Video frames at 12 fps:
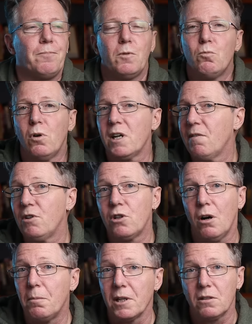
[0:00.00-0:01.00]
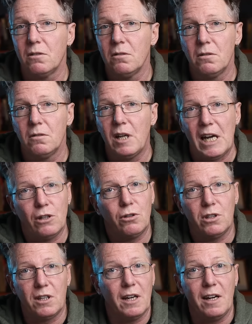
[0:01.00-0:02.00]
whatever topics
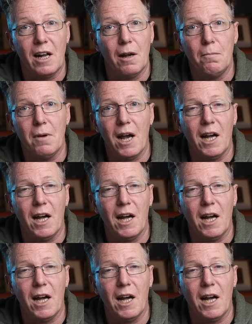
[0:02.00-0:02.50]
interested him,